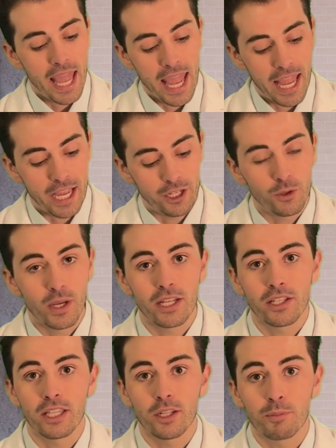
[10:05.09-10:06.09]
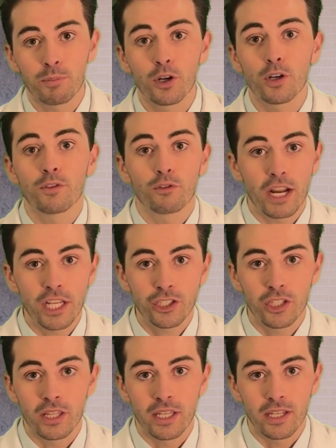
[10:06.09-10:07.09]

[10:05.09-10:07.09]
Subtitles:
and you get a little perforation in the